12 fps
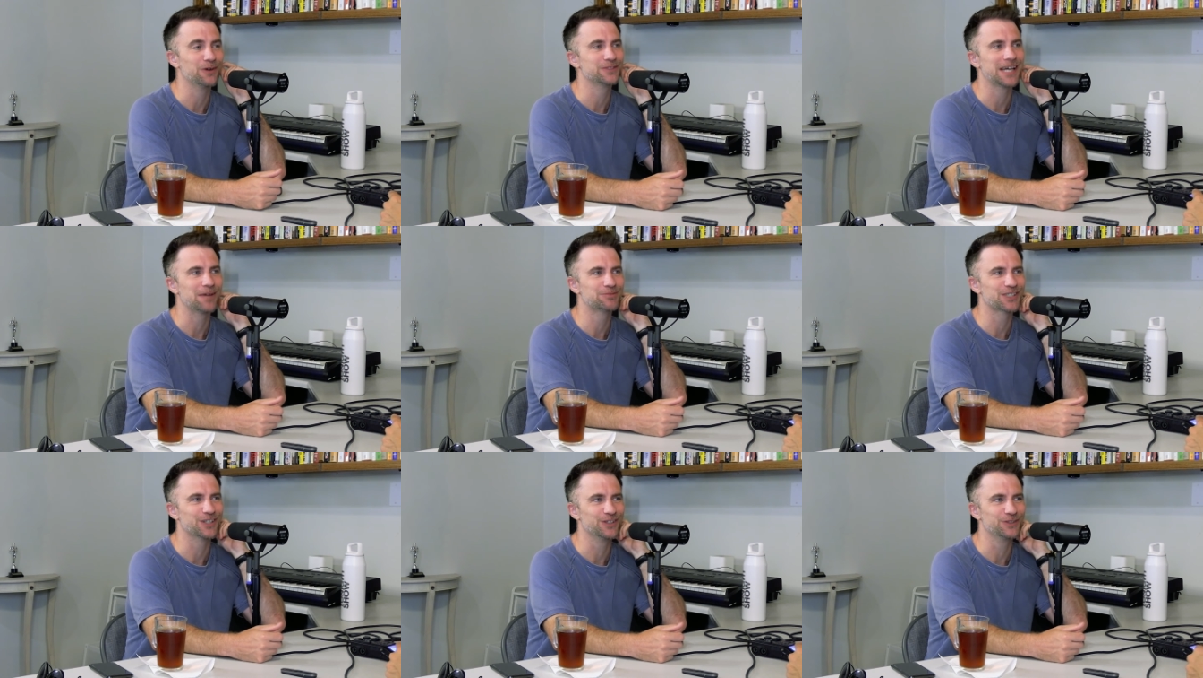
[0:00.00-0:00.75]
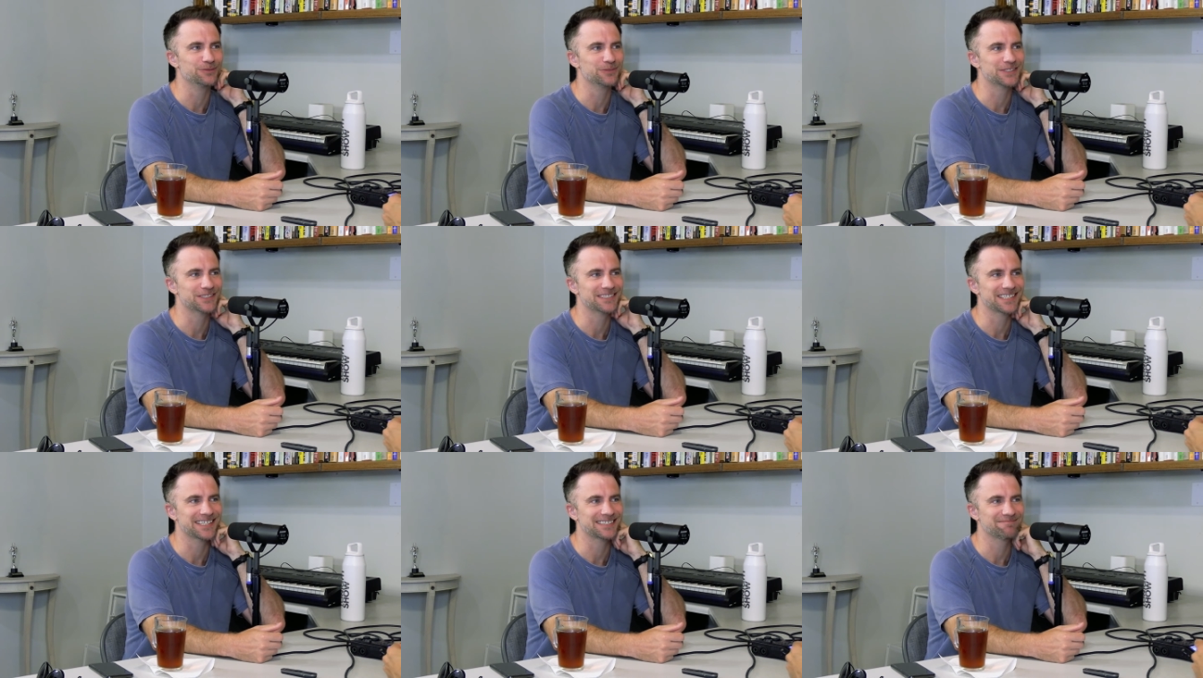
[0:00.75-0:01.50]
No, it was Absolute, which is
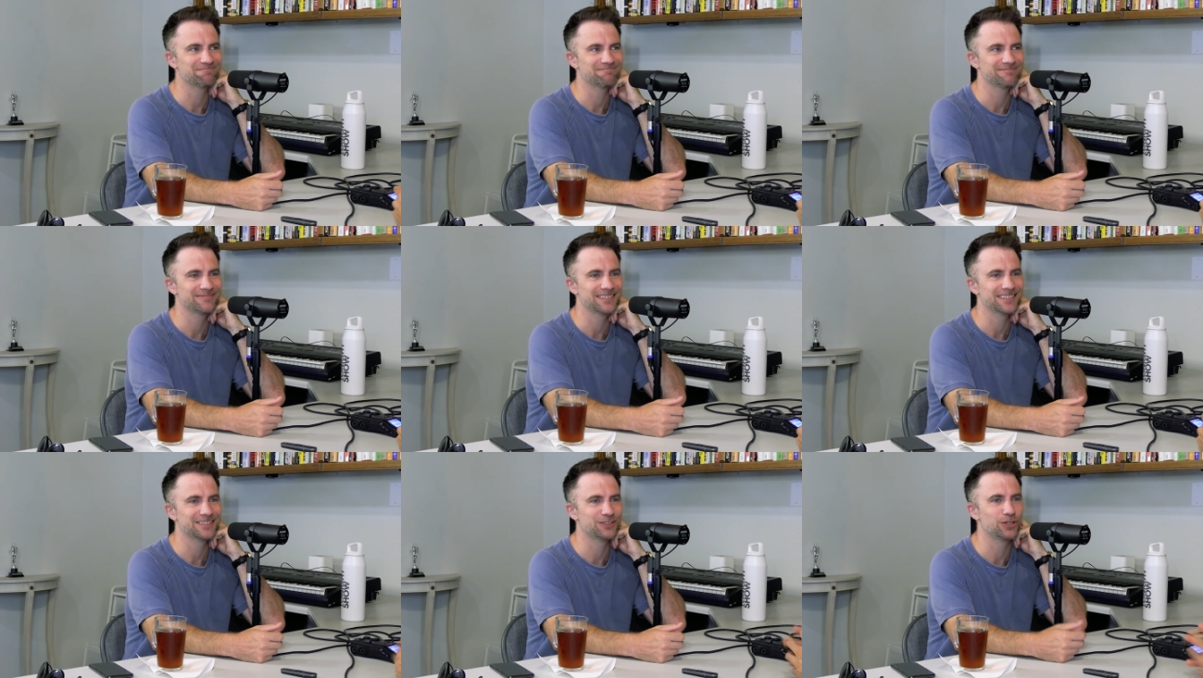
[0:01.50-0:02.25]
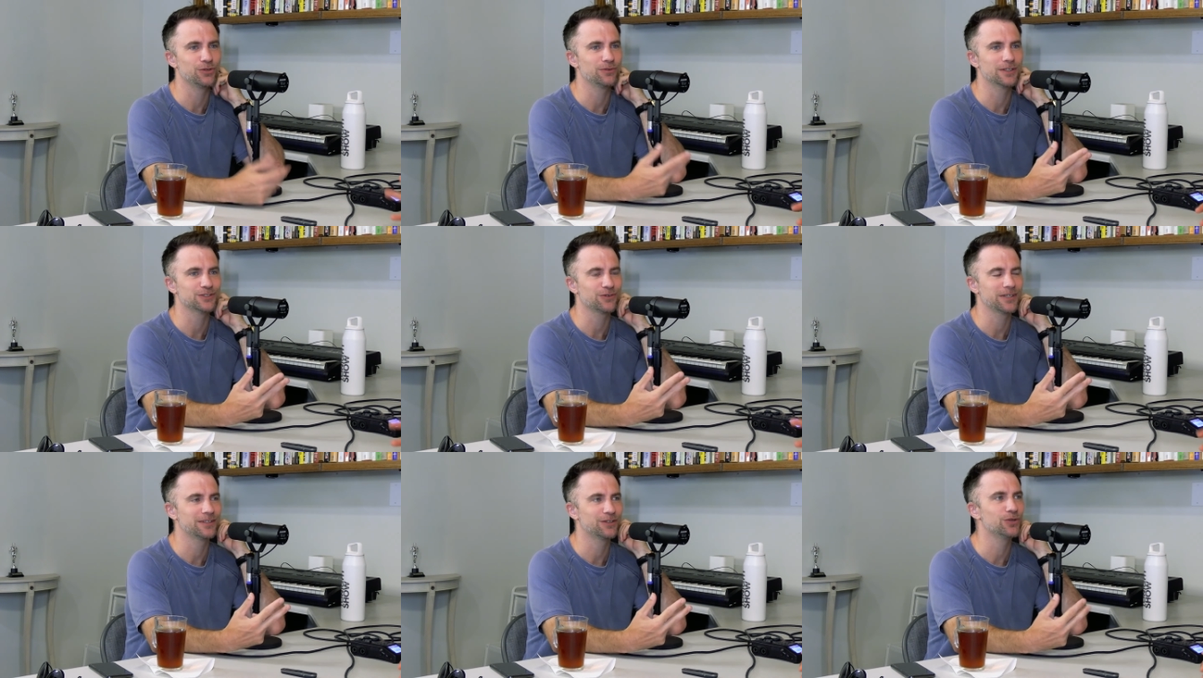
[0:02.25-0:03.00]
like... There's
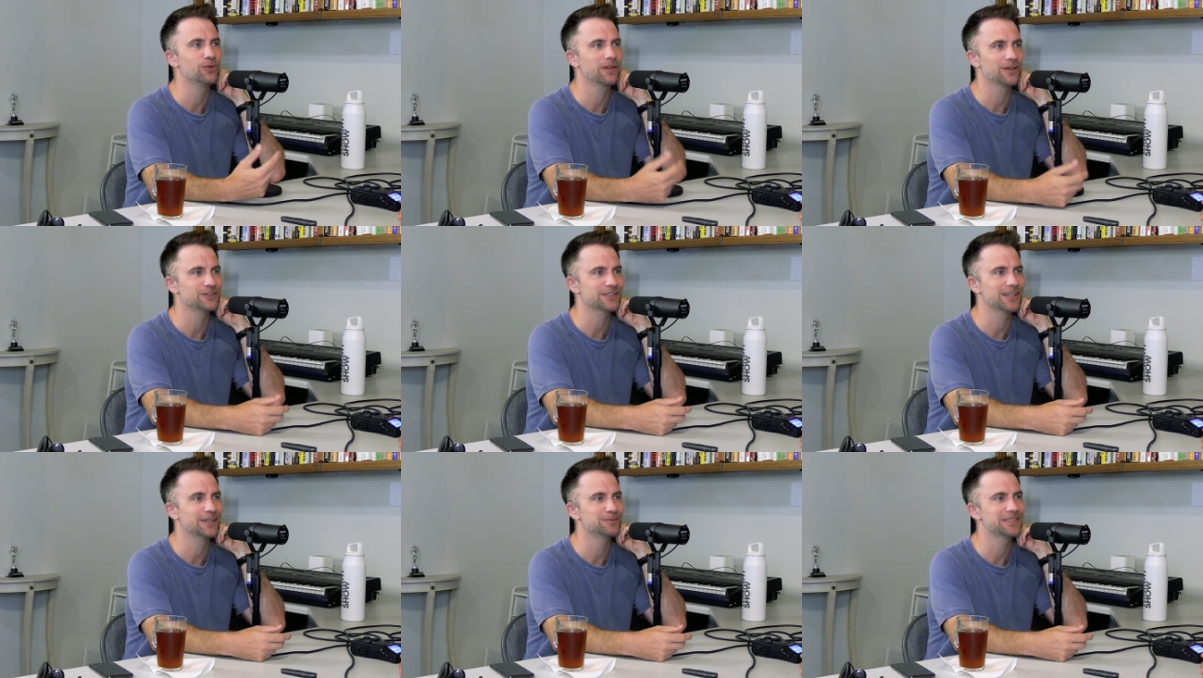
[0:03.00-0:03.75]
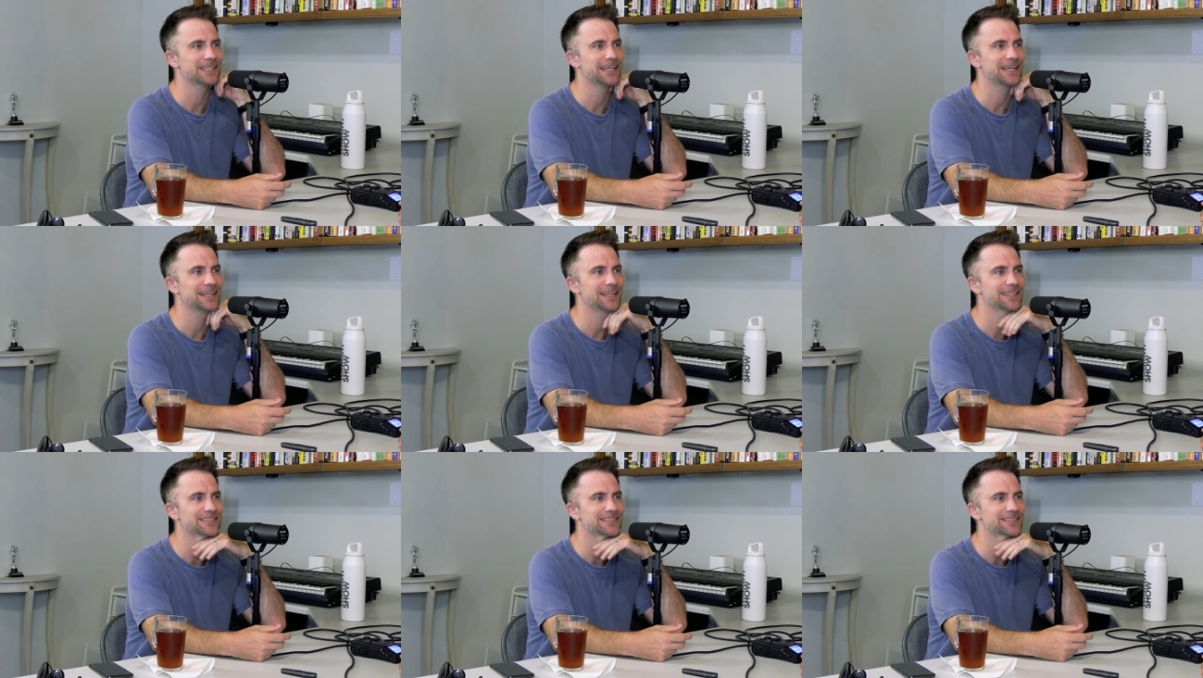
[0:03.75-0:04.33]
only 2 of those clubs in Canada.